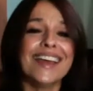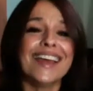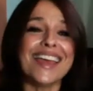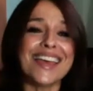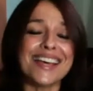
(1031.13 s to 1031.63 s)

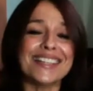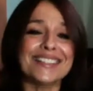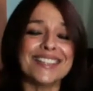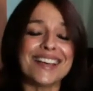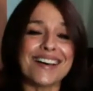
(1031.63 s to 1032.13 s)

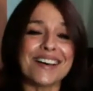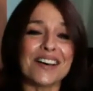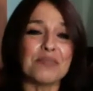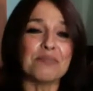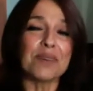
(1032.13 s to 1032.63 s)
And
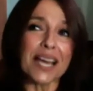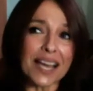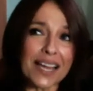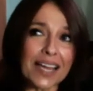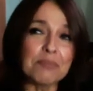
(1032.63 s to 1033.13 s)

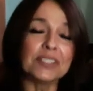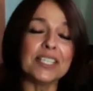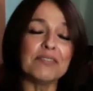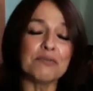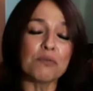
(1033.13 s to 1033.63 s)
I
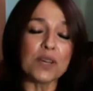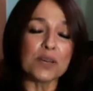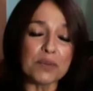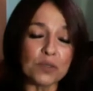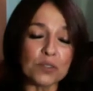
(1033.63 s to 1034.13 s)
believe
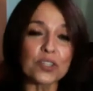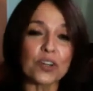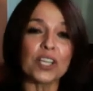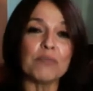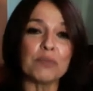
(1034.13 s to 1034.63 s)
women will
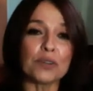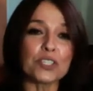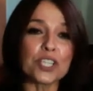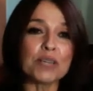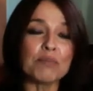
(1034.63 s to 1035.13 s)
start
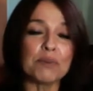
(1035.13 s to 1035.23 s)
emerging,